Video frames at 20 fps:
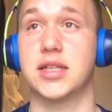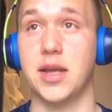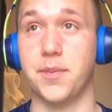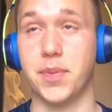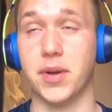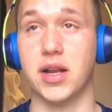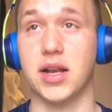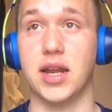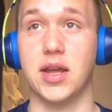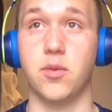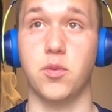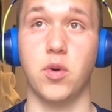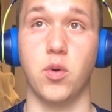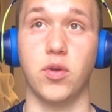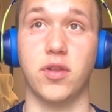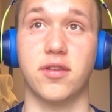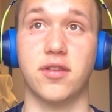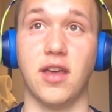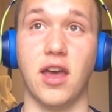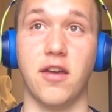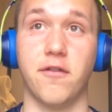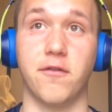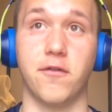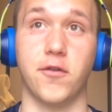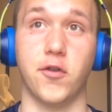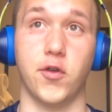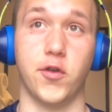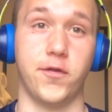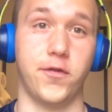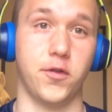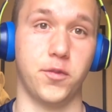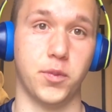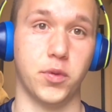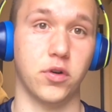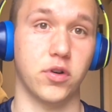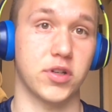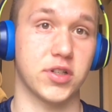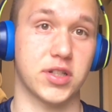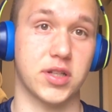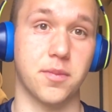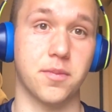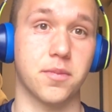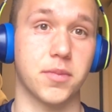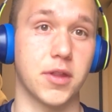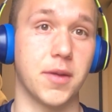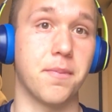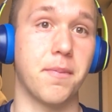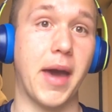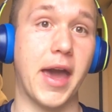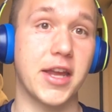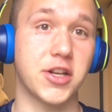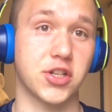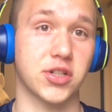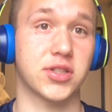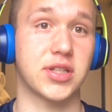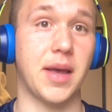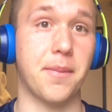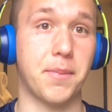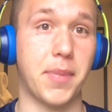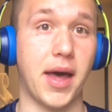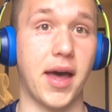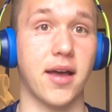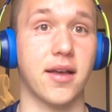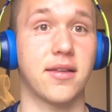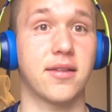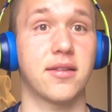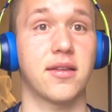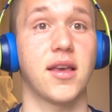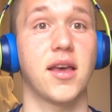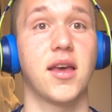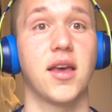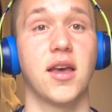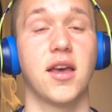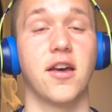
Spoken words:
Typically, we would say for footballers, the major setbacks